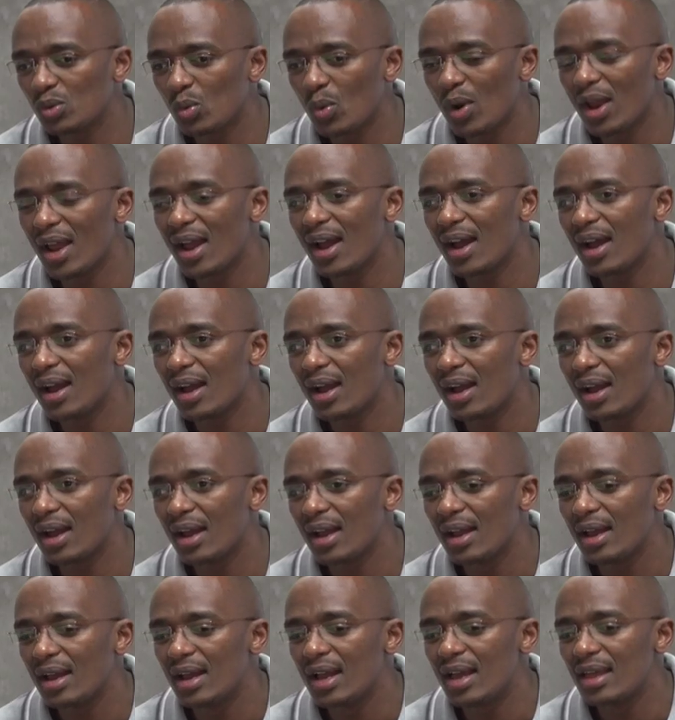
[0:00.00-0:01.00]
where
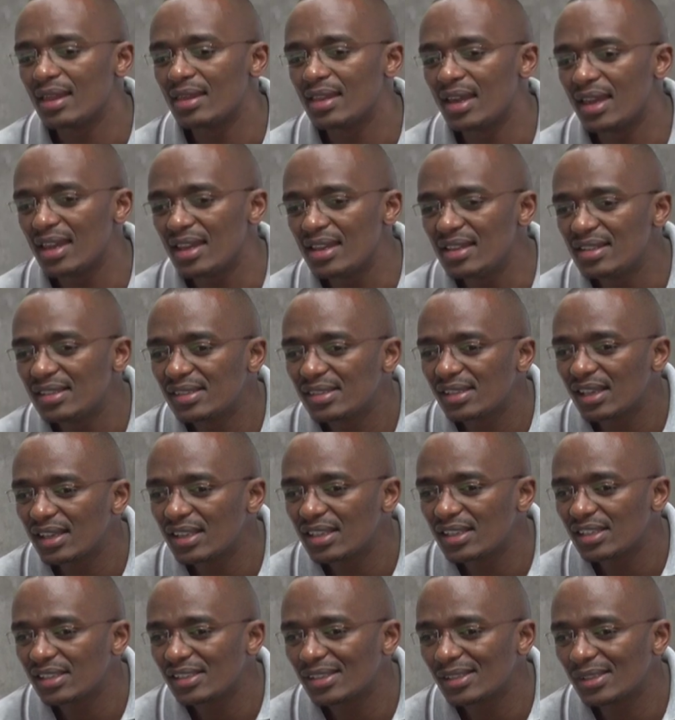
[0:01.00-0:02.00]
the
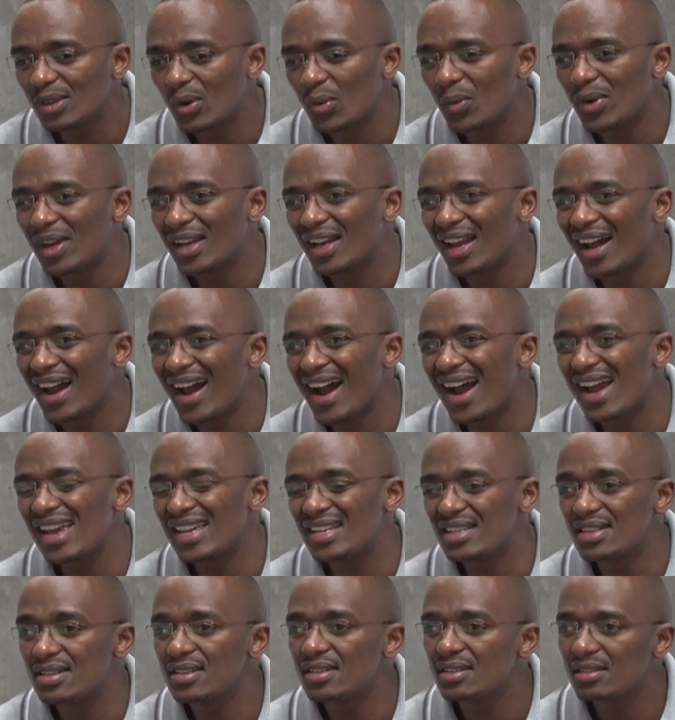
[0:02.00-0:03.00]
insects will
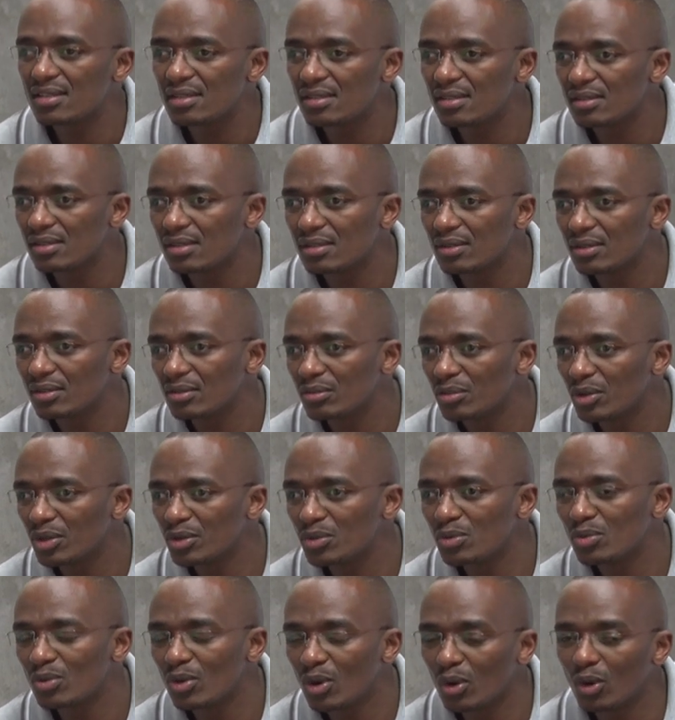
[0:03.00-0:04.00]
hide, what
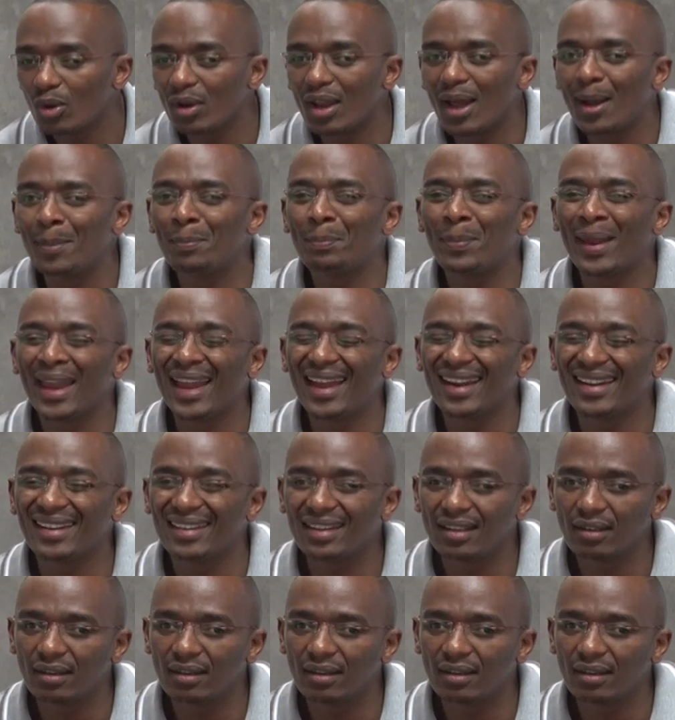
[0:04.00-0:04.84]
we call a pen.